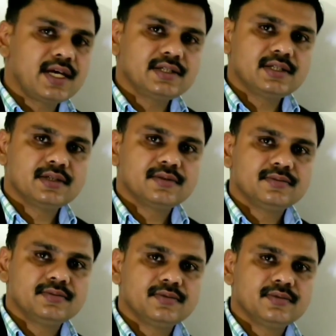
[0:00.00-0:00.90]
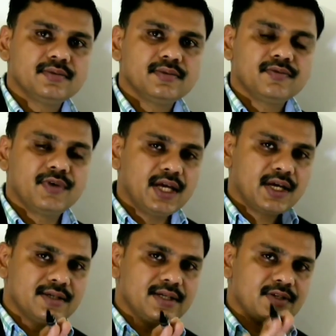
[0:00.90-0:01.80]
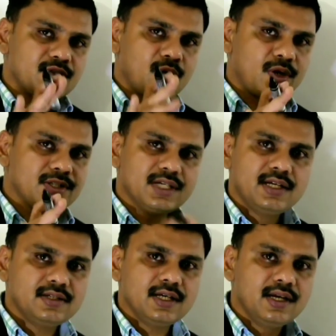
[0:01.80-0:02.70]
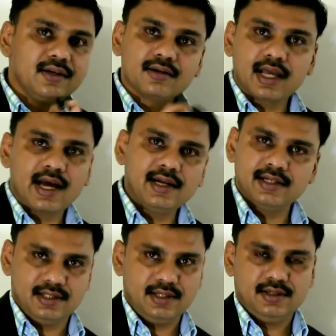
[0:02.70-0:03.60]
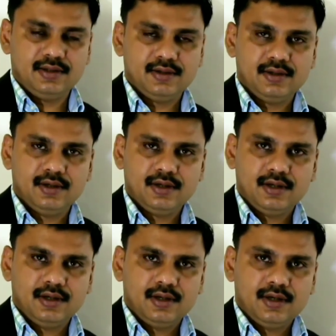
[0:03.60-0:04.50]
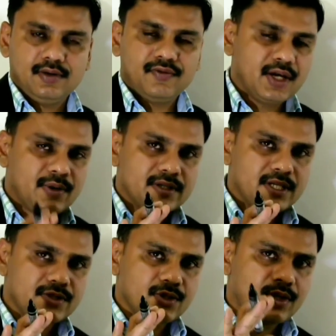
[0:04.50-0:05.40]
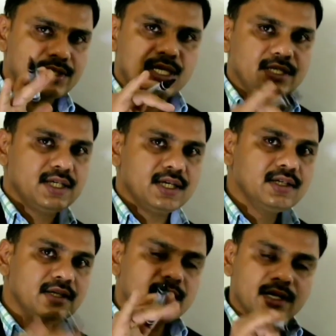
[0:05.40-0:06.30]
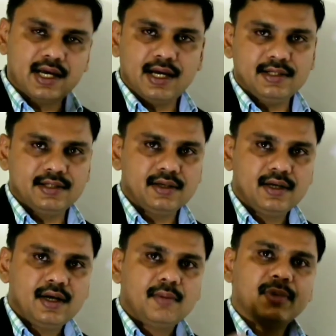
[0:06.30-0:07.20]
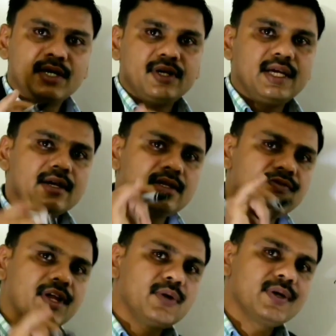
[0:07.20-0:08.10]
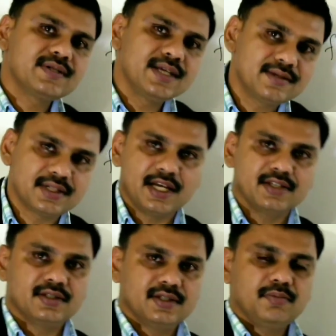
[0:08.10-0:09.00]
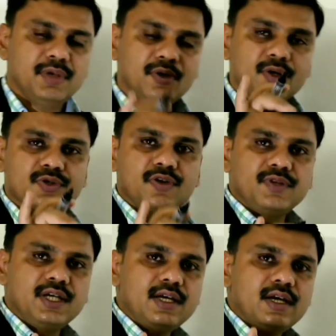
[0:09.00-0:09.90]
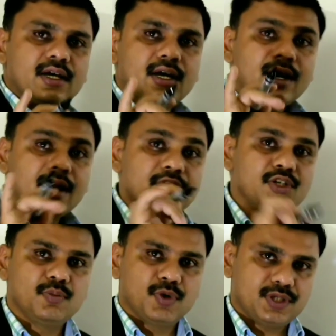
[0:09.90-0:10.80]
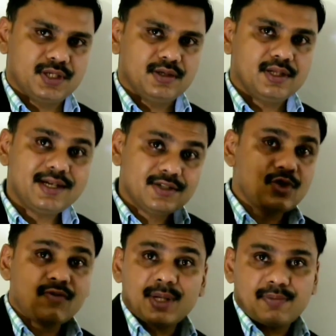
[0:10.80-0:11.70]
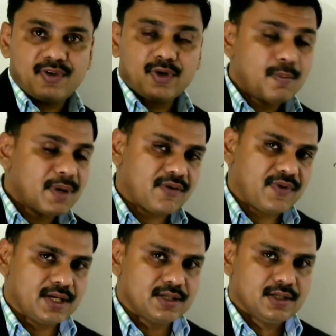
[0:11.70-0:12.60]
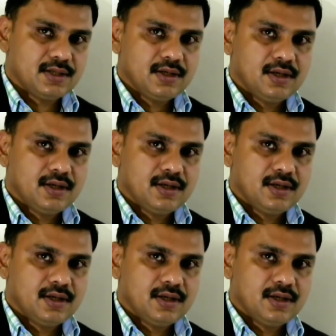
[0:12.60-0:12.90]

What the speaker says: changed? Frequency is not changing in reality. Frequency is not changing in reality. But here the frequency is changed because of the relative motion. That is Doppler effect.